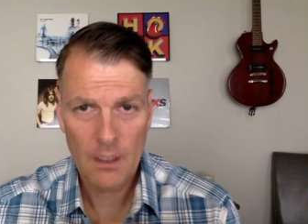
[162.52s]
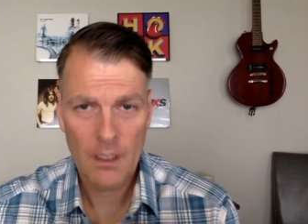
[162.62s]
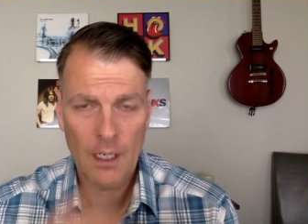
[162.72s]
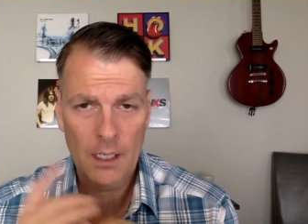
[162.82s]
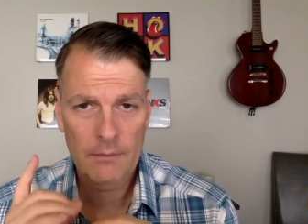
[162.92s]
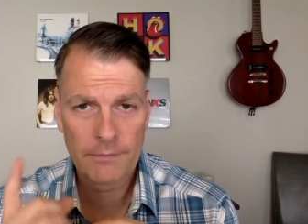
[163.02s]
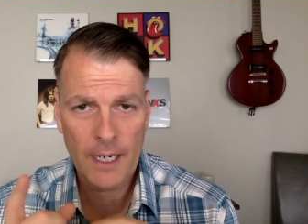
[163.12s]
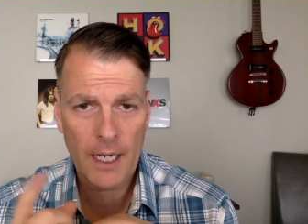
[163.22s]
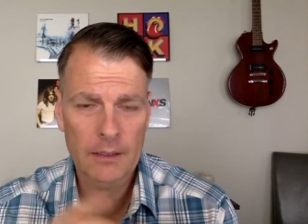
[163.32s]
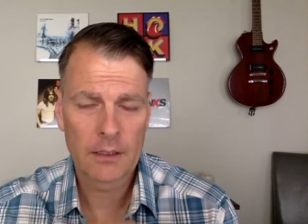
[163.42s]
And in
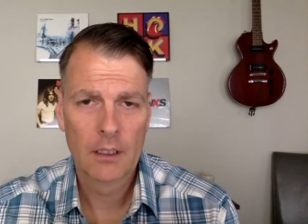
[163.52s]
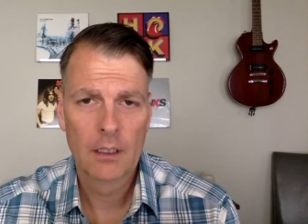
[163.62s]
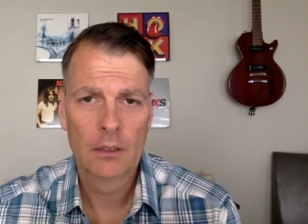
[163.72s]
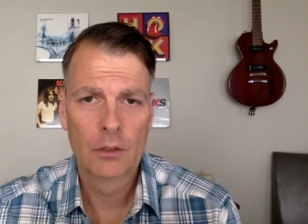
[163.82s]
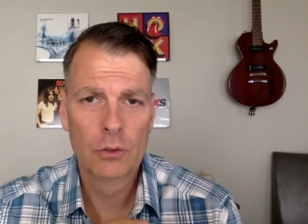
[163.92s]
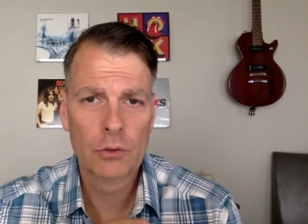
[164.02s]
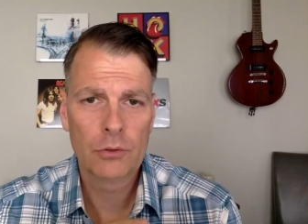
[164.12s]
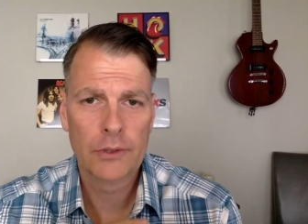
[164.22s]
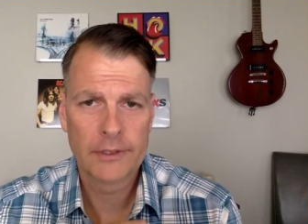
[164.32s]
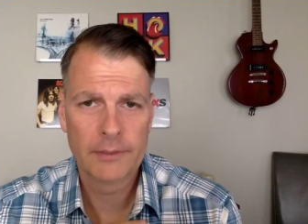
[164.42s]
fact,
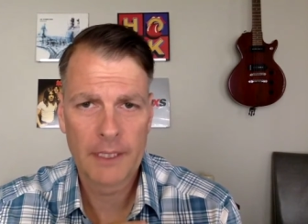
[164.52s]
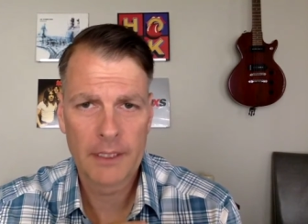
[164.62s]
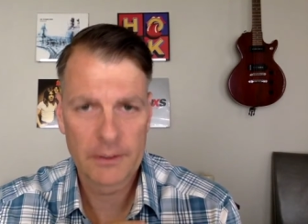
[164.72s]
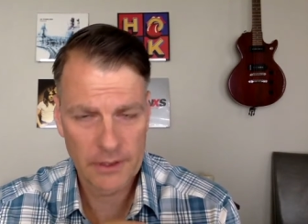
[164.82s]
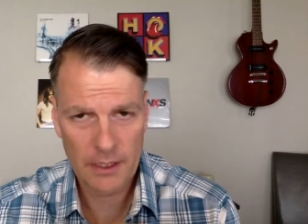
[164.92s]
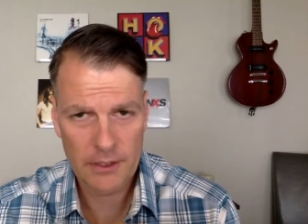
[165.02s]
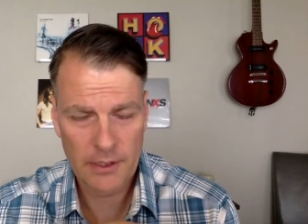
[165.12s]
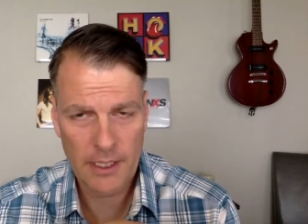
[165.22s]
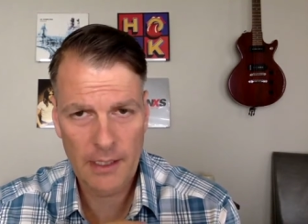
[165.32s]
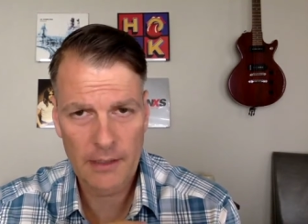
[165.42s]
Google has made it such
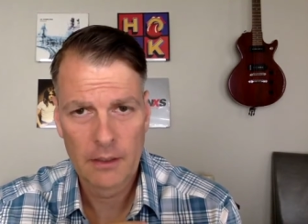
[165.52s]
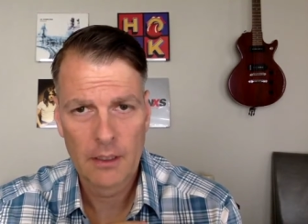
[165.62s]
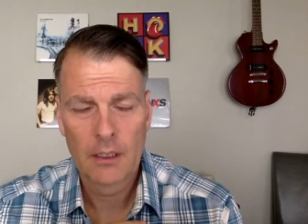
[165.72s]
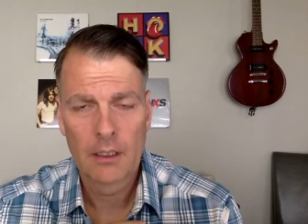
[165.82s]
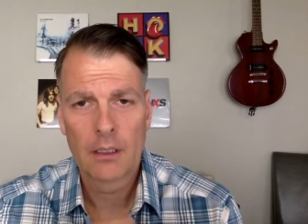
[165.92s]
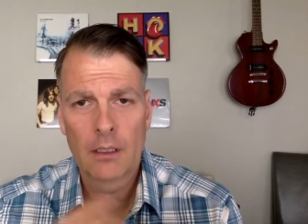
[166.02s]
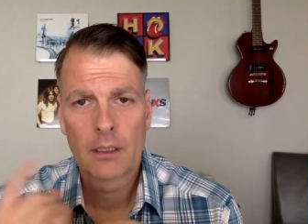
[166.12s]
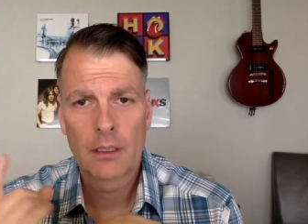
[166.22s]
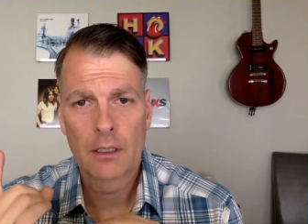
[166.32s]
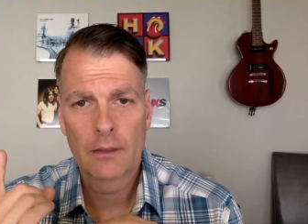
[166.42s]
that
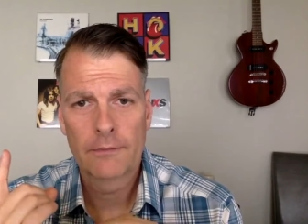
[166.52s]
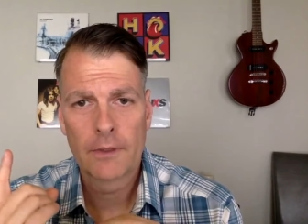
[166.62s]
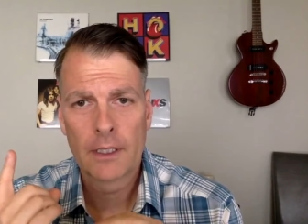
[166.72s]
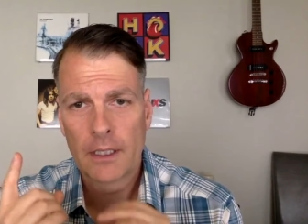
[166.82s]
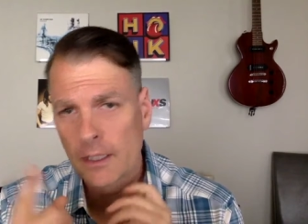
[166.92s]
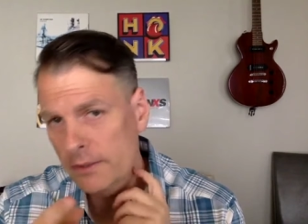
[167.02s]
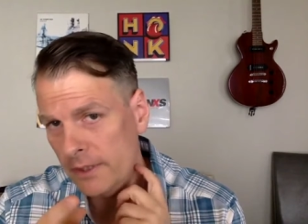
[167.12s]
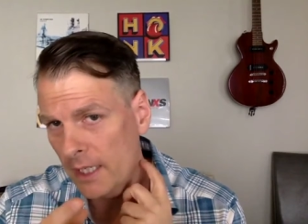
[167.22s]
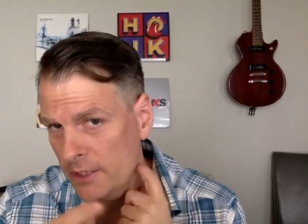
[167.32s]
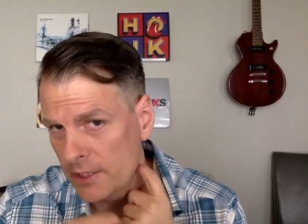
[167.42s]
if it is an
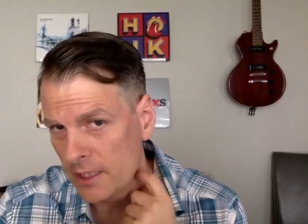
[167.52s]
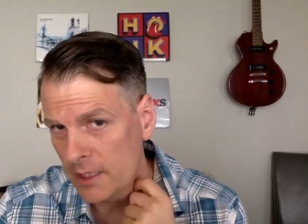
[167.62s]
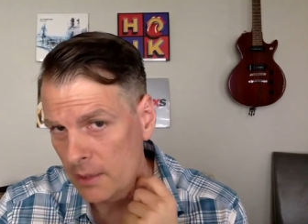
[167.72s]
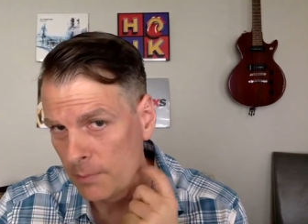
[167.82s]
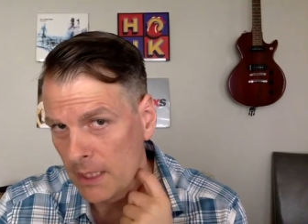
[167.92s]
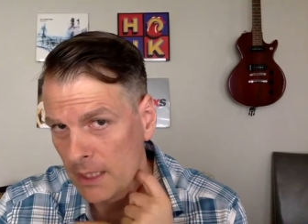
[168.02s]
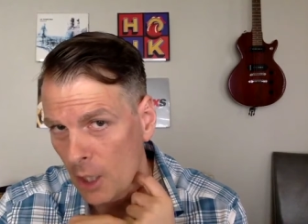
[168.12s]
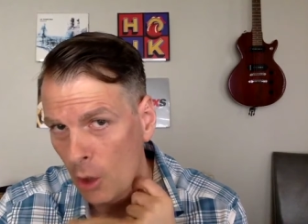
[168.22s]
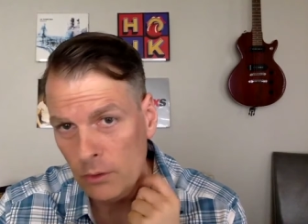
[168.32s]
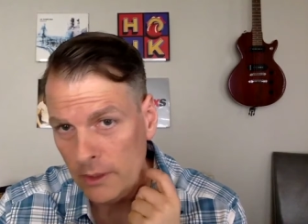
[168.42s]
HTTP
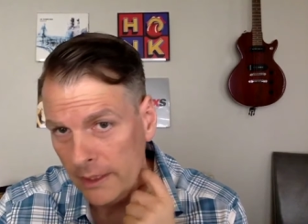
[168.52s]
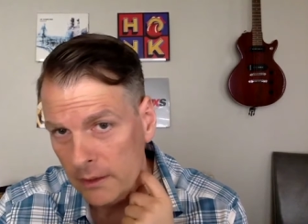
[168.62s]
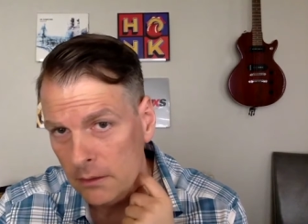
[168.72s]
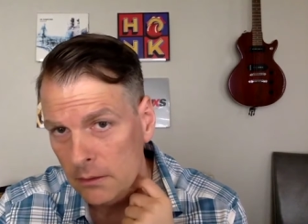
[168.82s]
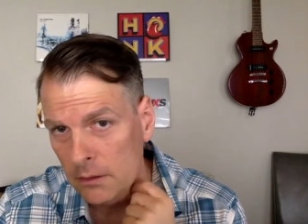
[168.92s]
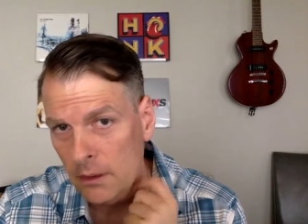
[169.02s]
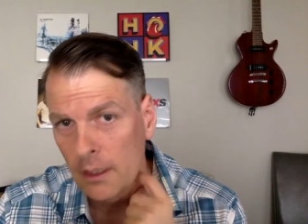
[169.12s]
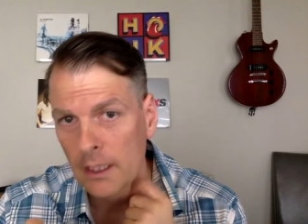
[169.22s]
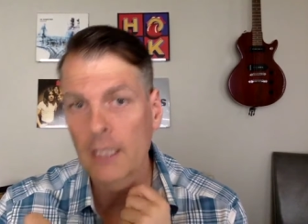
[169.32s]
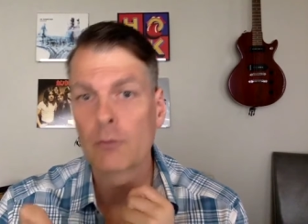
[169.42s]
only,
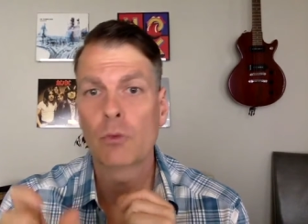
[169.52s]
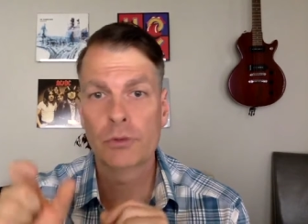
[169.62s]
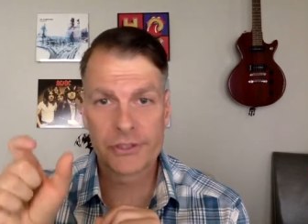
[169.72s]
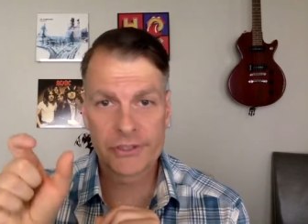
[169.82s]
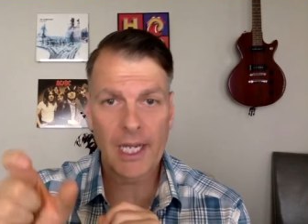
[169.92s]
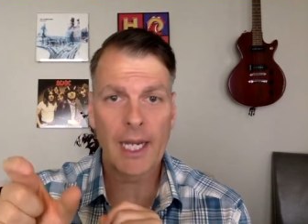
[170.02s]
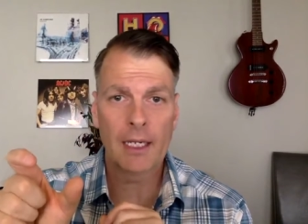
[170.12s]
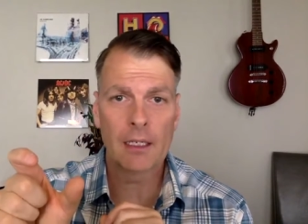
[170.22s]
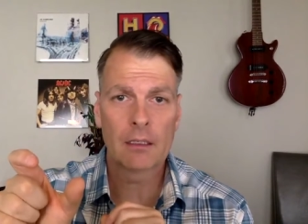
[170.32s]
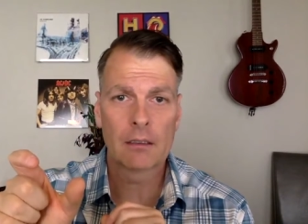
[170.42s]
it will
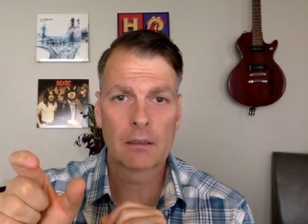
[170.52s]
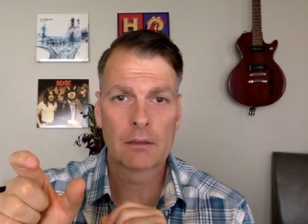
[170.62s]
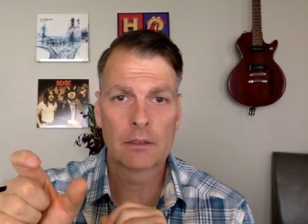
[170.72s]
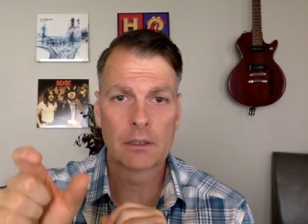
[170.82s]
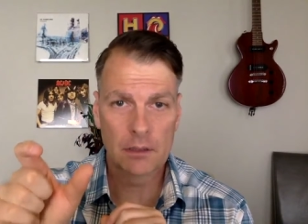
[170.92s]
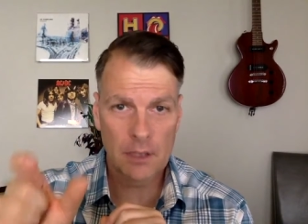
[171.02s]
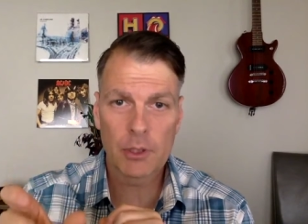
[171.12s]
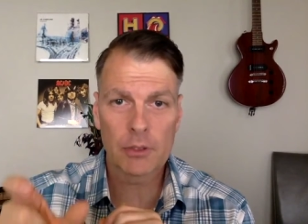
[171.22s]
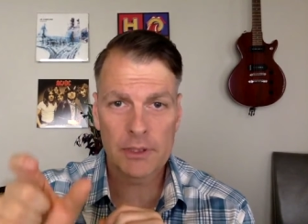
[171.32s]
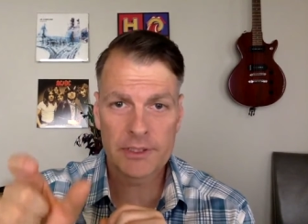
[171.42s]

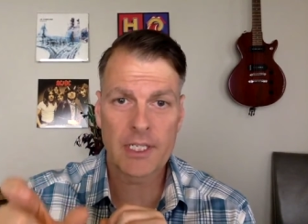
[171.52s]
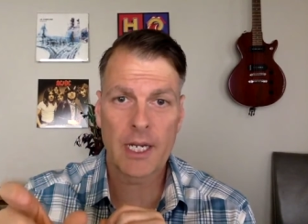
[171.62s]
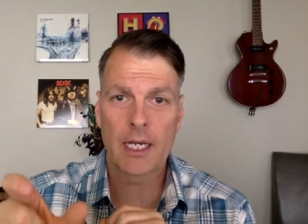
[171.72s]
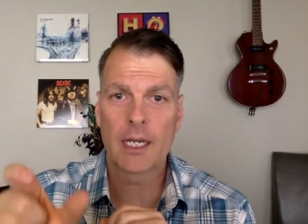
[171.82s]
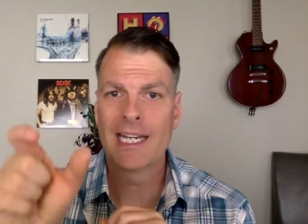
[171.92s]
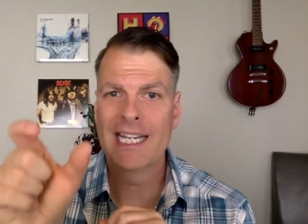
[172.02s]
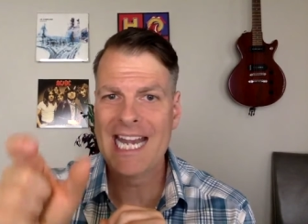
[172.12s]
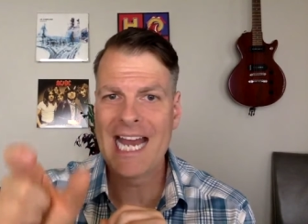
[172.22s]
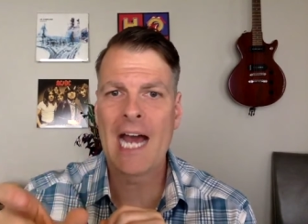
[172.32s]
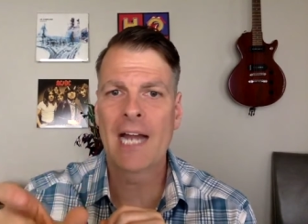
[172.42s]
deliberately say,
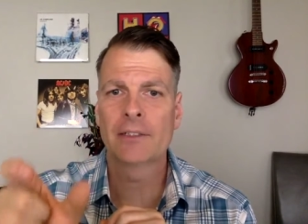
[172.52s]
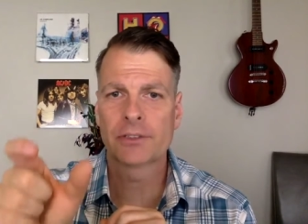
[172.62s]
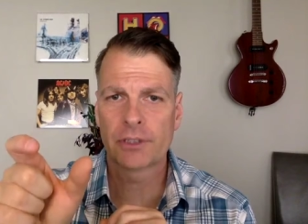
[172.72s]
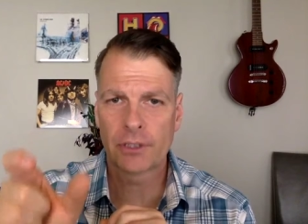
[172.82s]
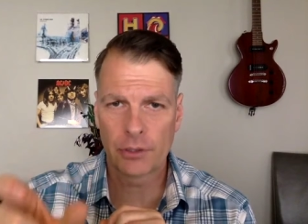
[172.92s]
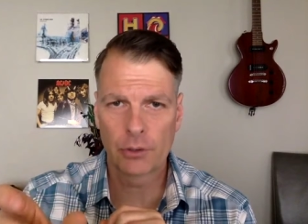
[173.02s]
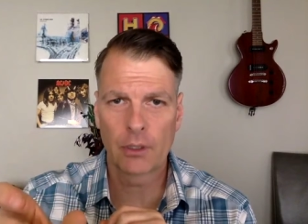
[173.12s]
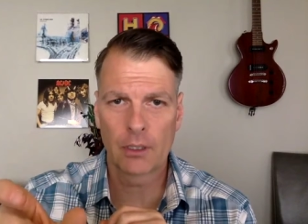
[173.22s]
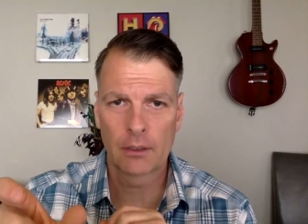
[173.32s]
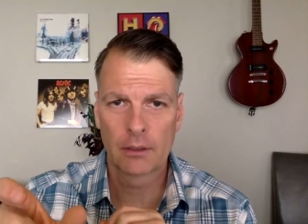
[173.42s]
not
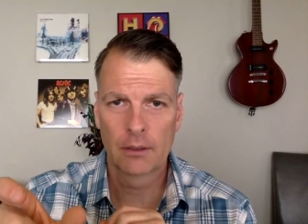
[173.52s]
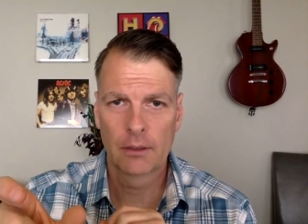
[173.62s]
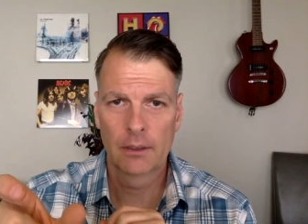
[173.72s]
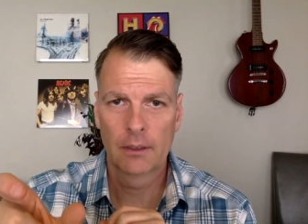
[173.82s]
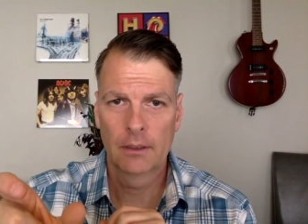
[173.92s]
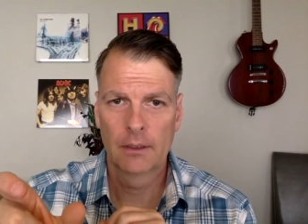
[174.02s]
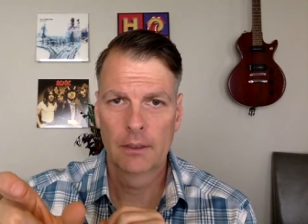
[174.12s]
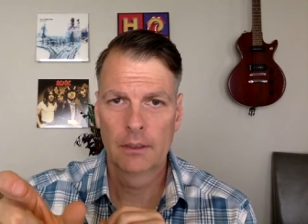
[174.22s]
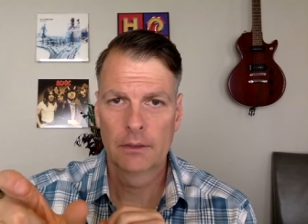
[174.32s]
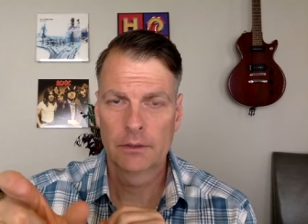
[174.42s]
secure.
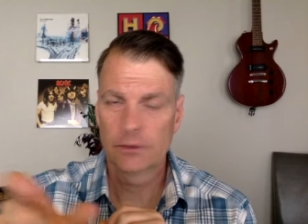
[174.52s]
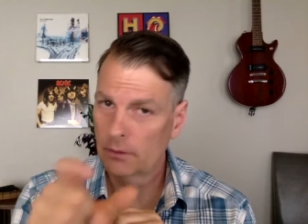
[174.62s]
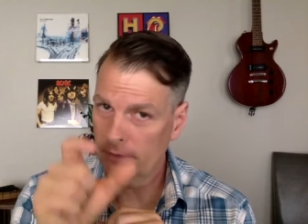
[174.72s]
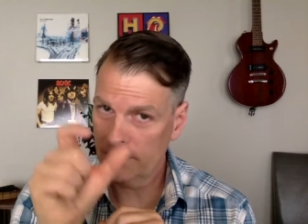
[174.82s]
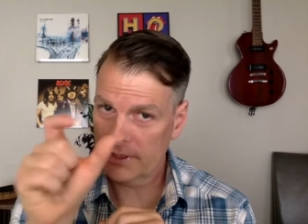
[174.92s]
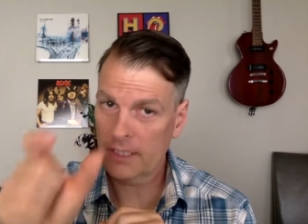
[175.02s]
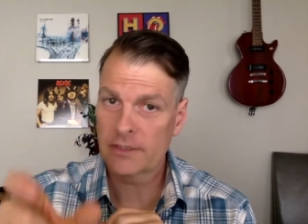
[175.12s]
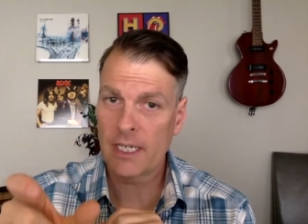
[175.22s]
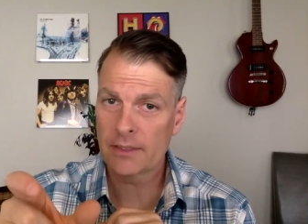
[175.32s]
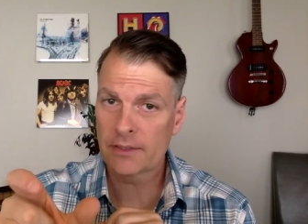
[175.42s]
So if it says
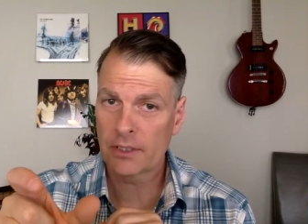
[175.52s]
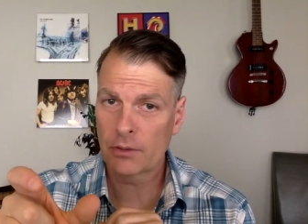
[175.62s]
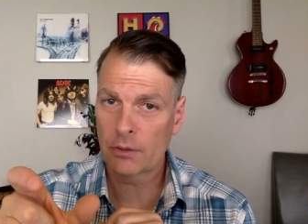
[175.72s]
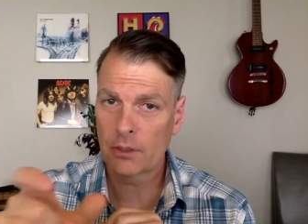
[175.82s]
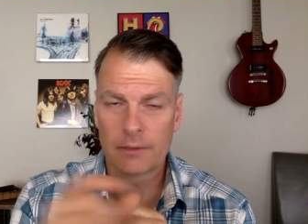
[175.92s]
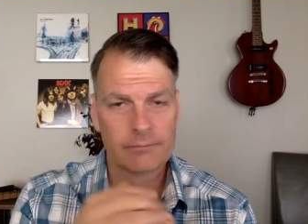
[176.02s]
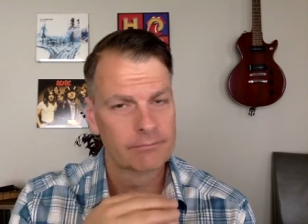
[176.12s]
not secure,